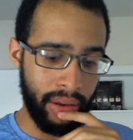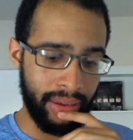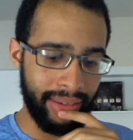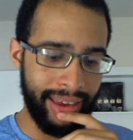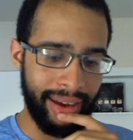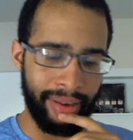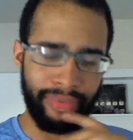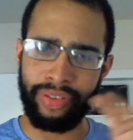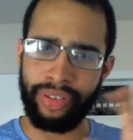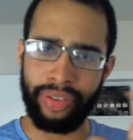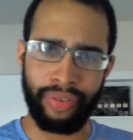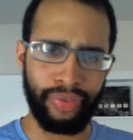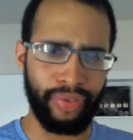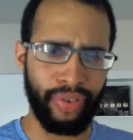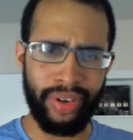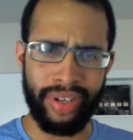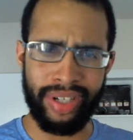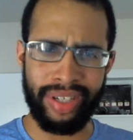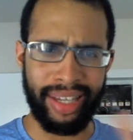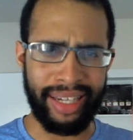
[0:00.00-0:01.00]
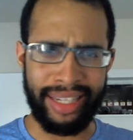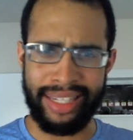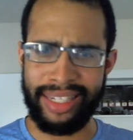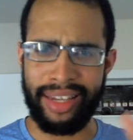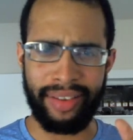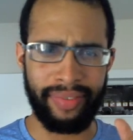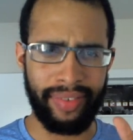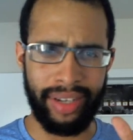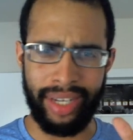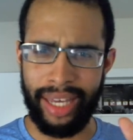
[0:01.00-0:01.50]
yeah, for the first like
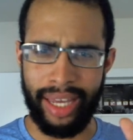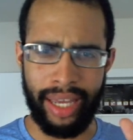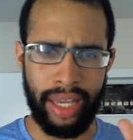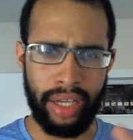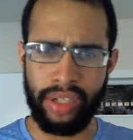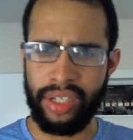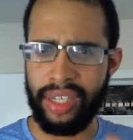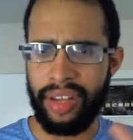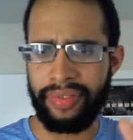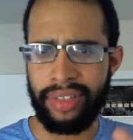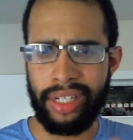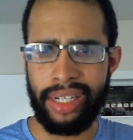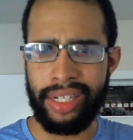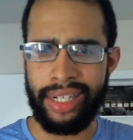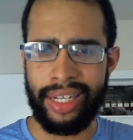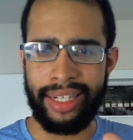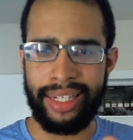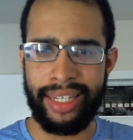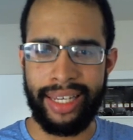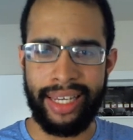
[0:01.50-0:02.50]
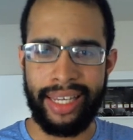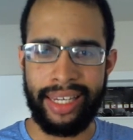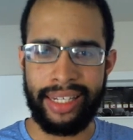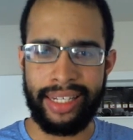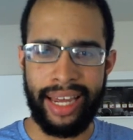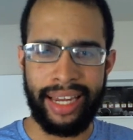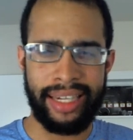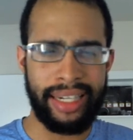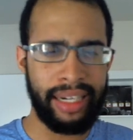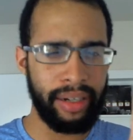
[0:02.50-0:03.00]
7 to 10
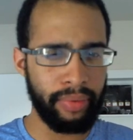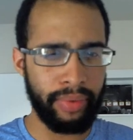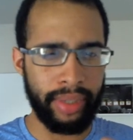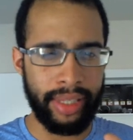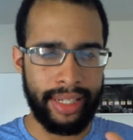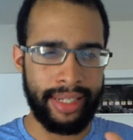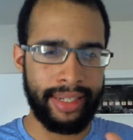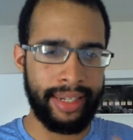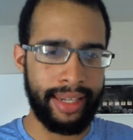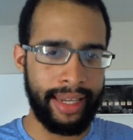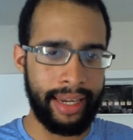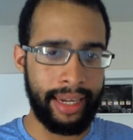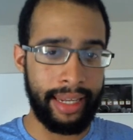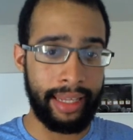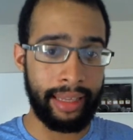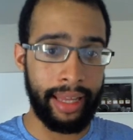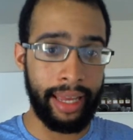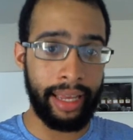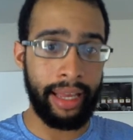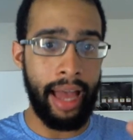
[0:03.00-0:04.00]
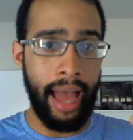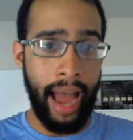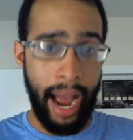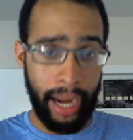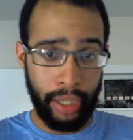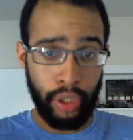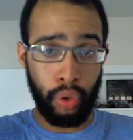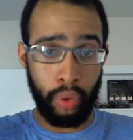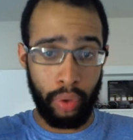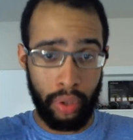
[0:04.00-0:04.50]
days, I didn't really see any like
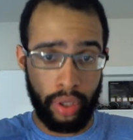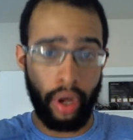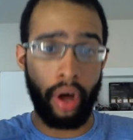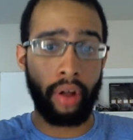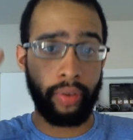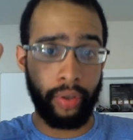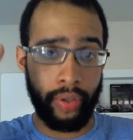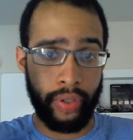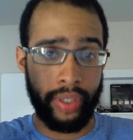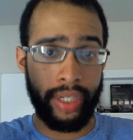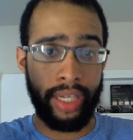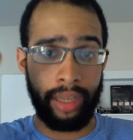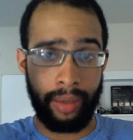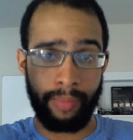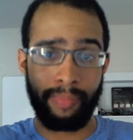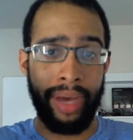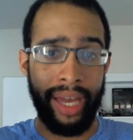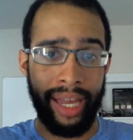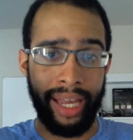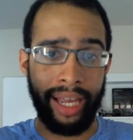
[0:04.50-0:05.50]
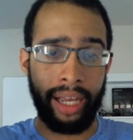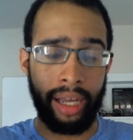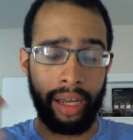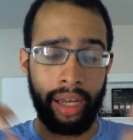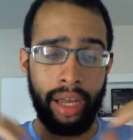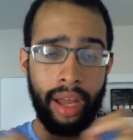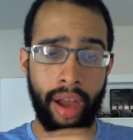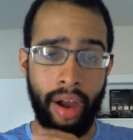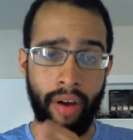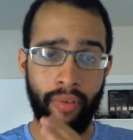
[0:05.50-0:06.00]
actual dollars in the bank
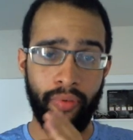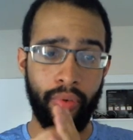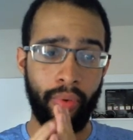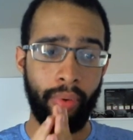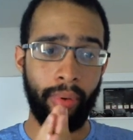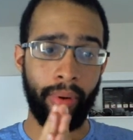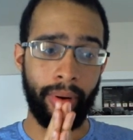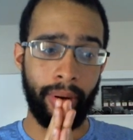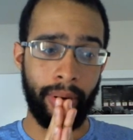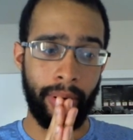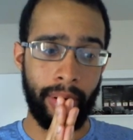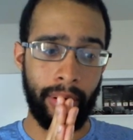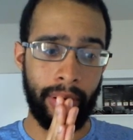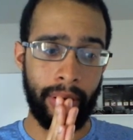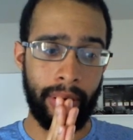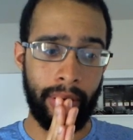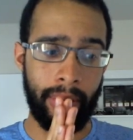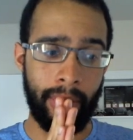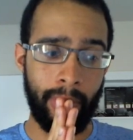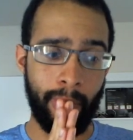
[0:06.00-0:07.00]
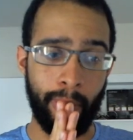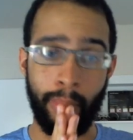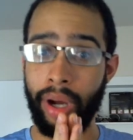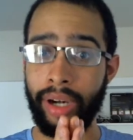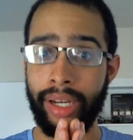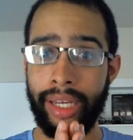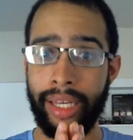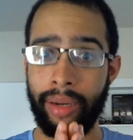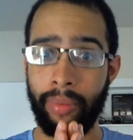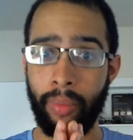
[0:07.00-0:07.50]
for
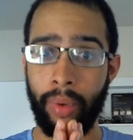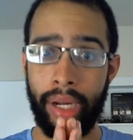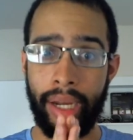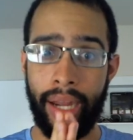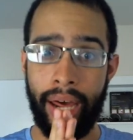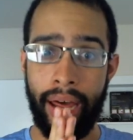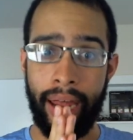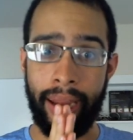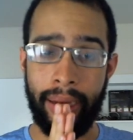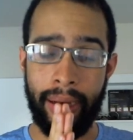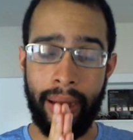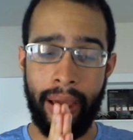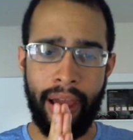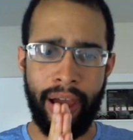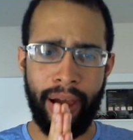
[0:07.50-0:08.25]
money and whatnot.